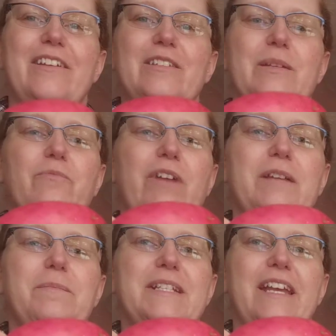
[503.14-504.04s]
Some
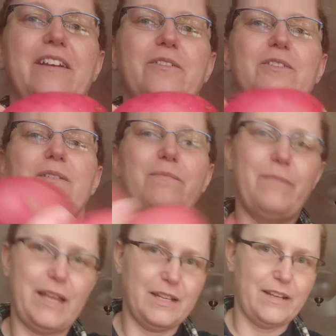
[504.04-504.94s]
red potatoes.
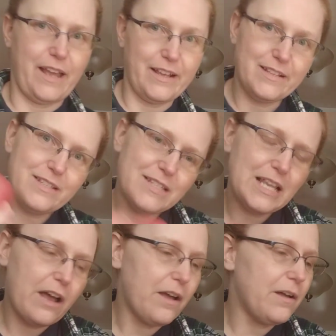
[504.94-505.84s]
Make a nice
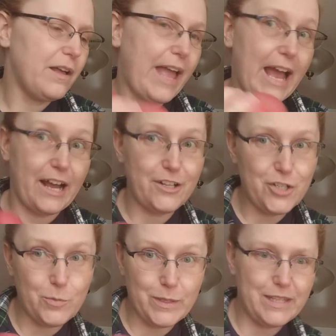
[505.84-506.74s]

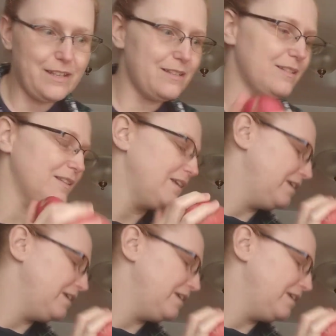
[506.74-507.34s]
hash with this.